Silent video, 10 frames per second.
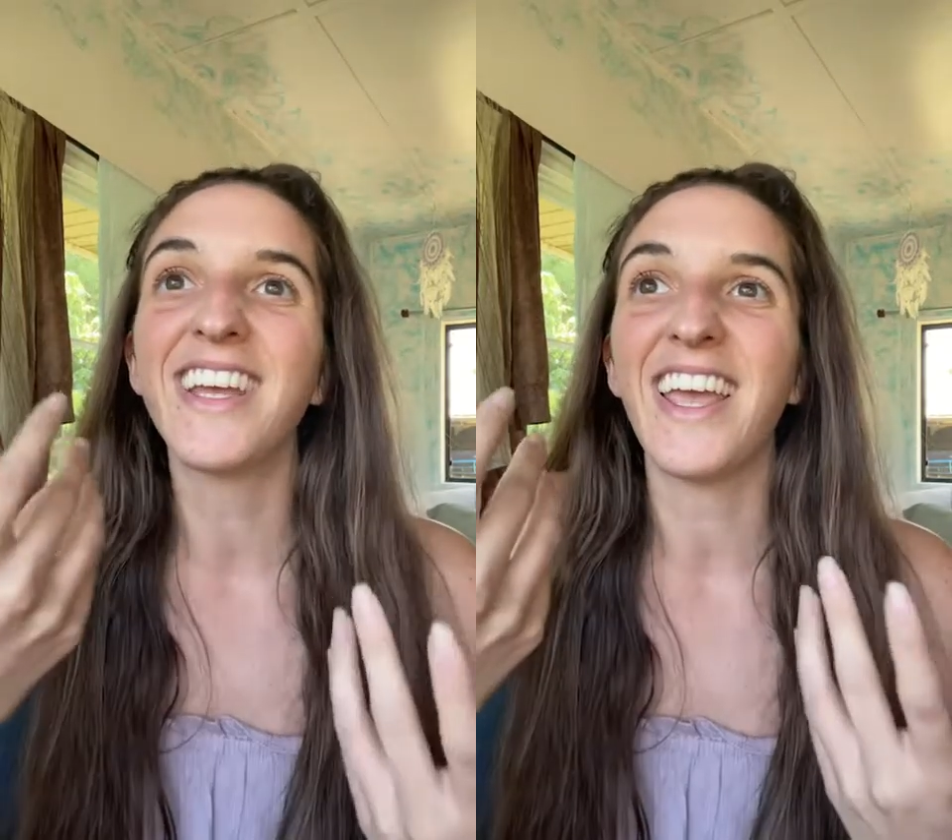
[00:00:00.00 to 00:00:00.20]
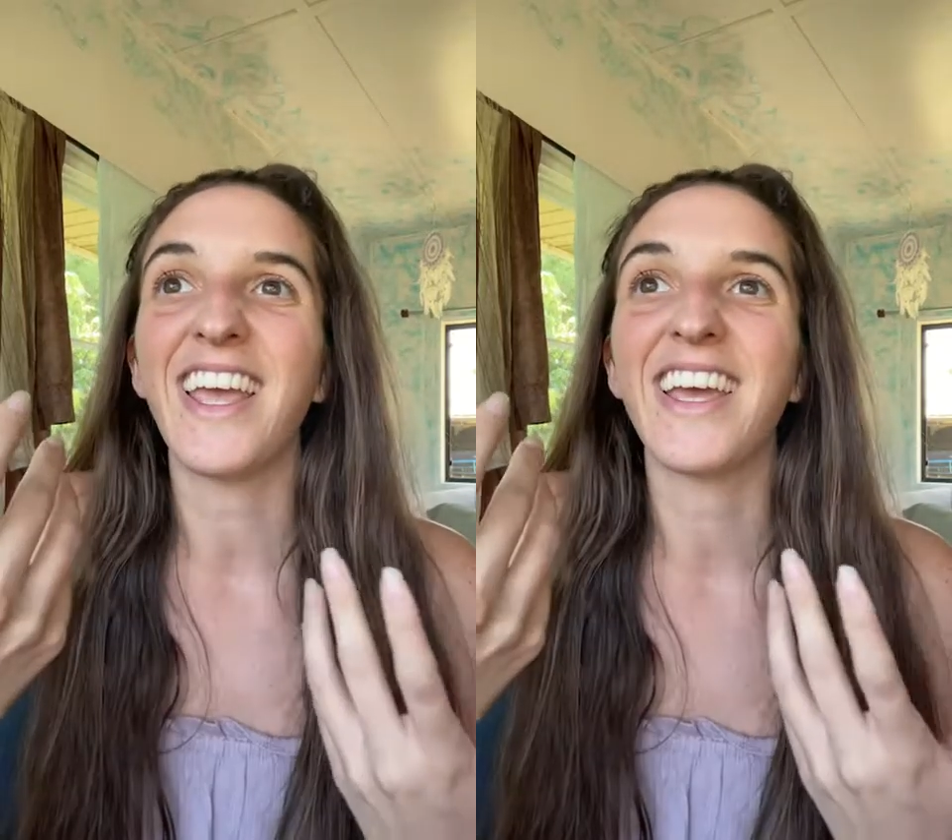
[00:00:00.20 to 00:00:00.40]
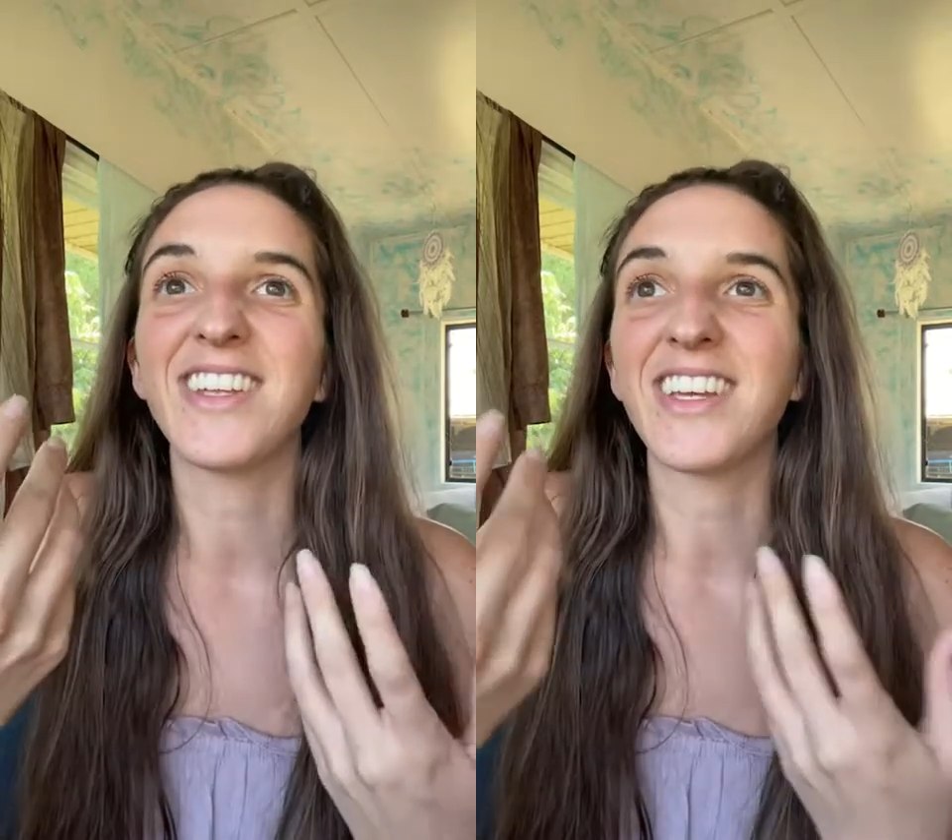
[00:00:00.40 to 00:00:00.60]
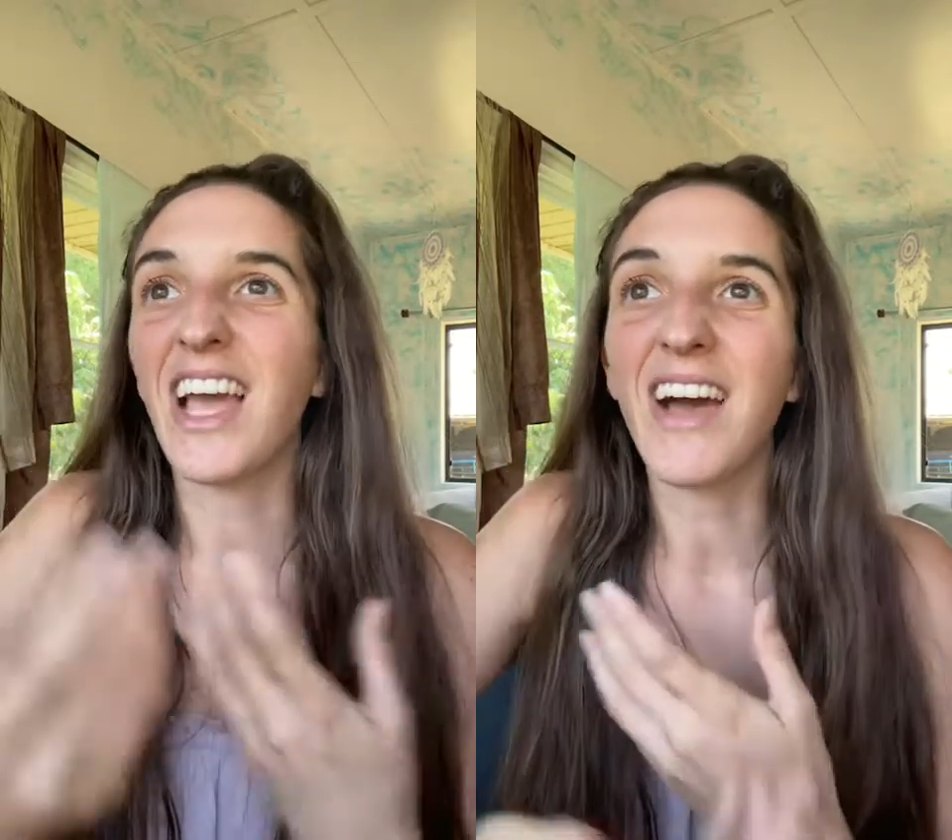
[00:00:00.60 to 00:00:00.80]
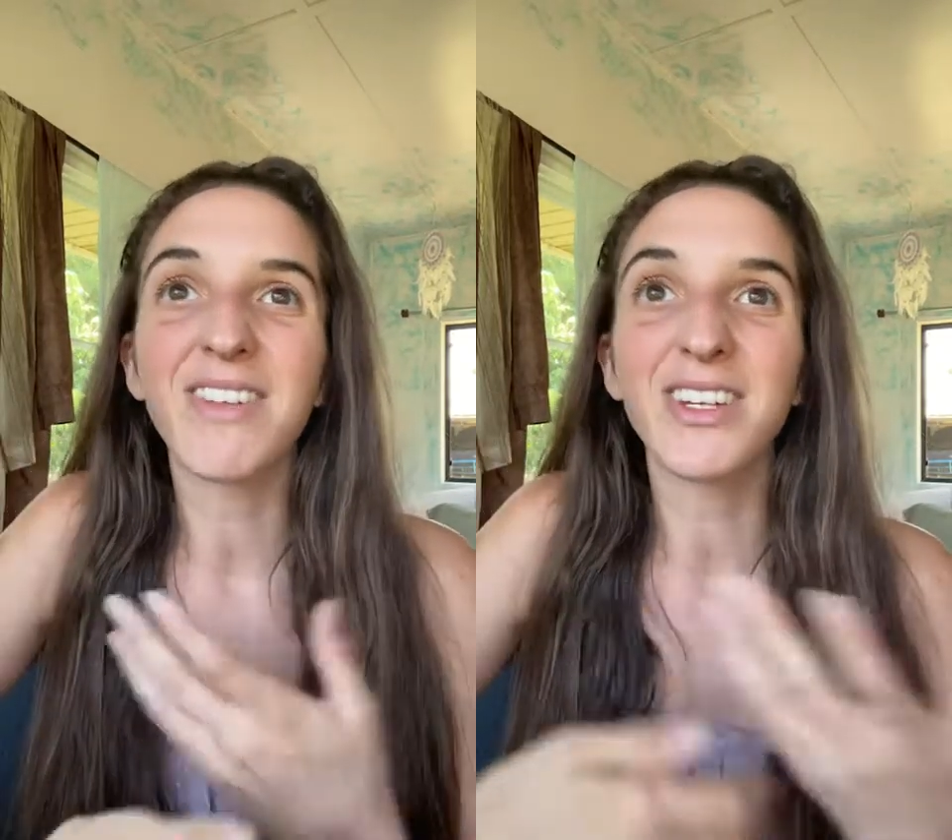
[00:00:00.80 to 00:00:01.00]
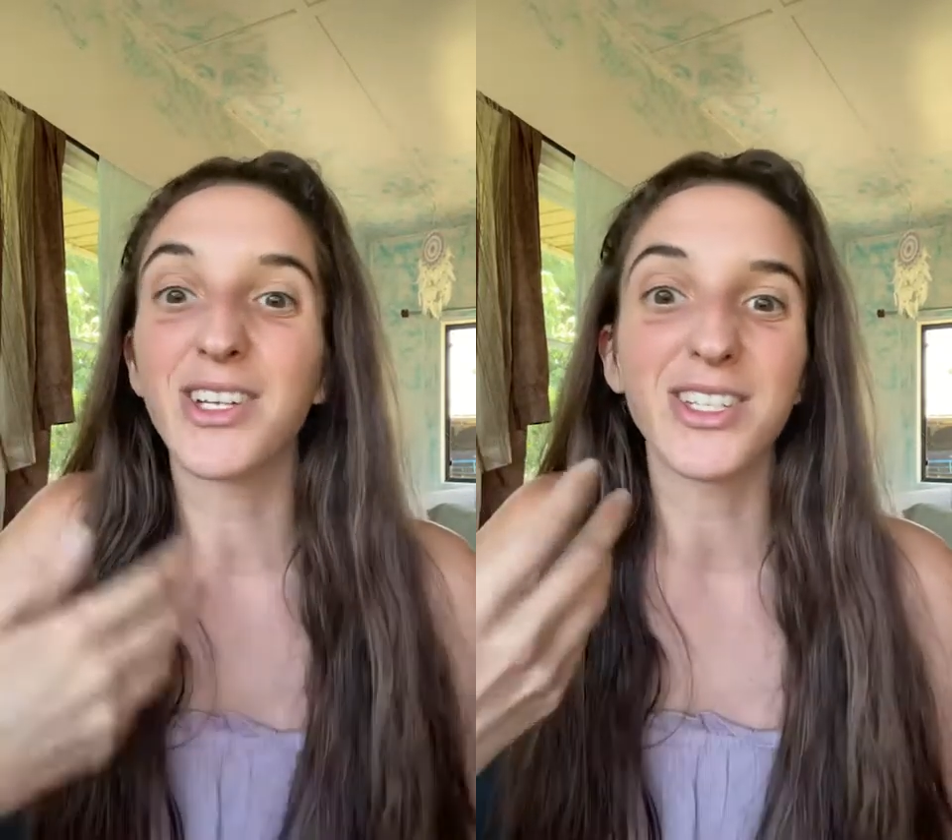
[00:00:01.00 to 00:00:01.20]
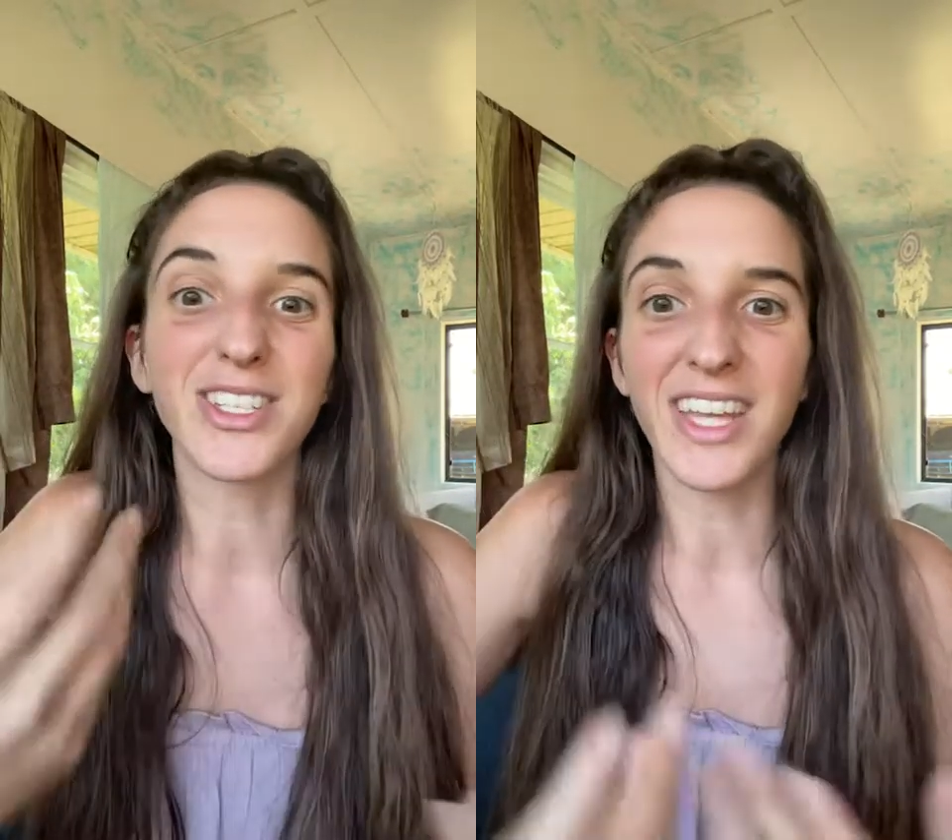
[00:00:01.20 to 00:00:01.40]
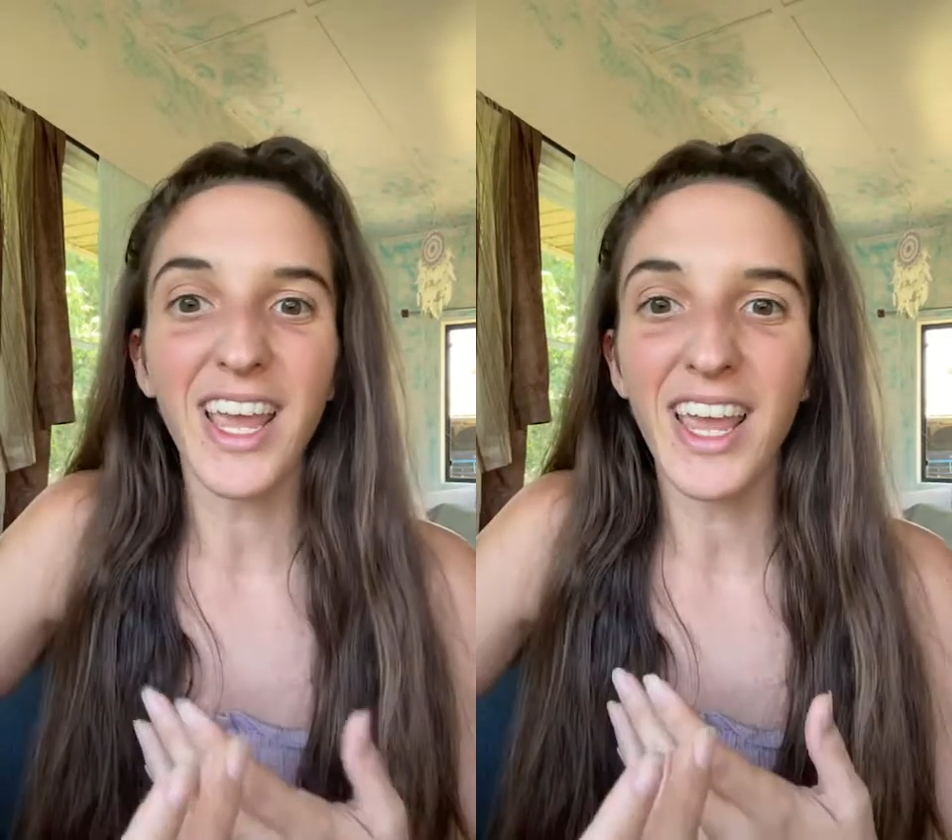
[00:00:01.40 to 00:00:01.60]
and like having a good
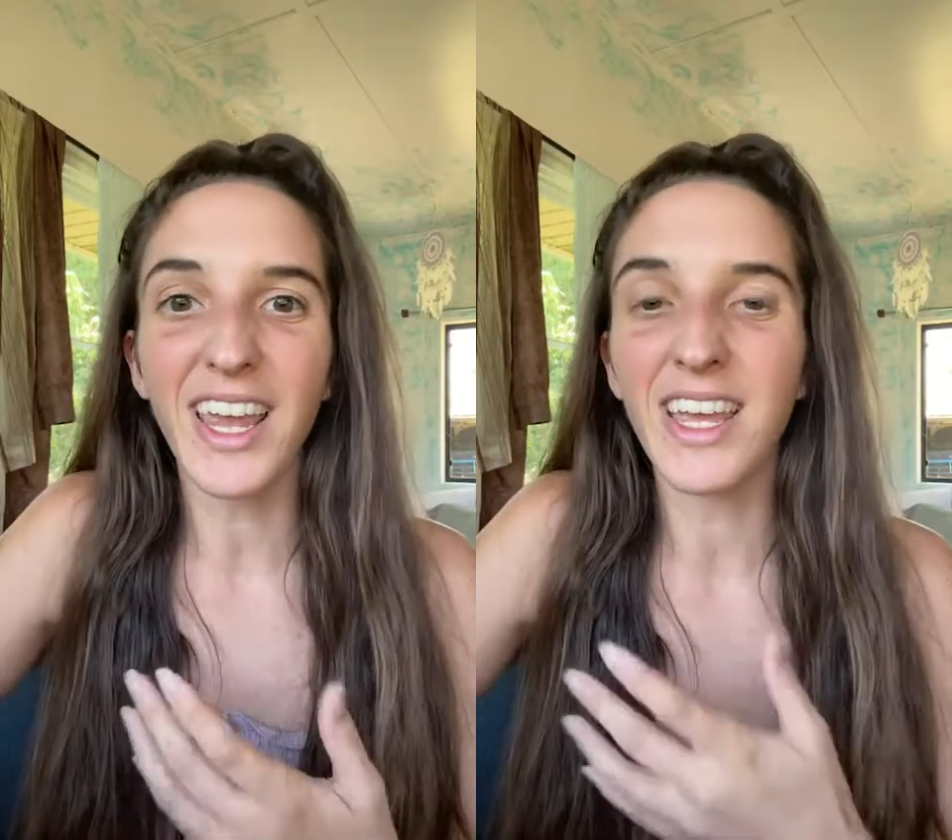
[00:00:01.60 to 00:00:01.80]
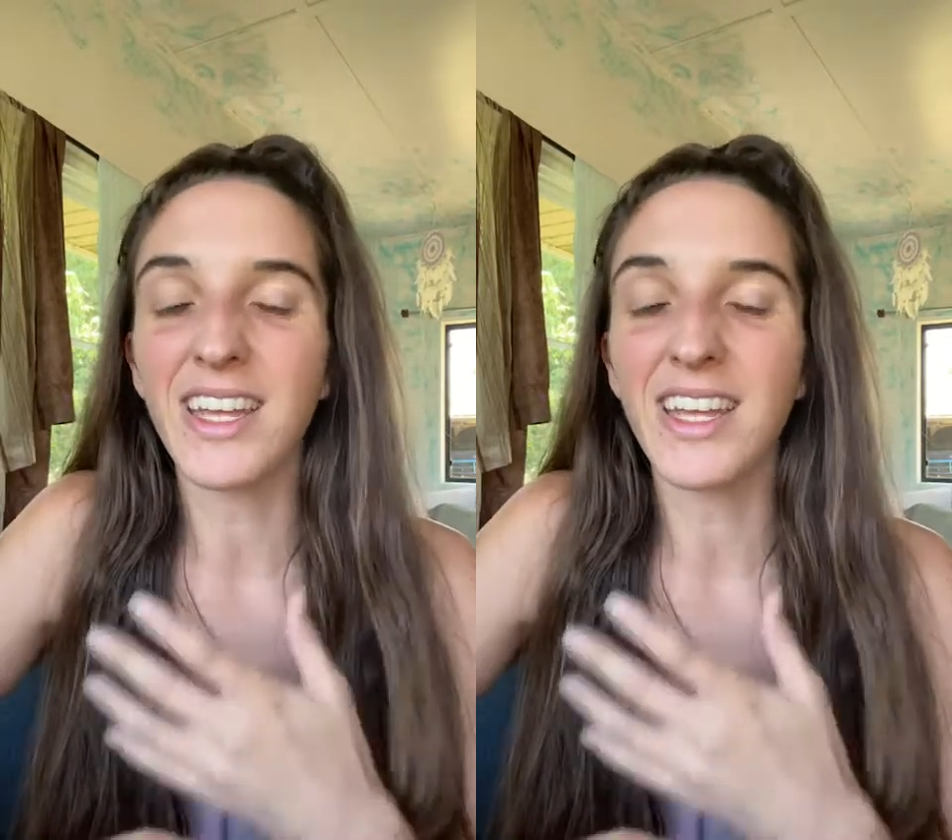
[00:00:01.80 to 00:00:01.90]
day,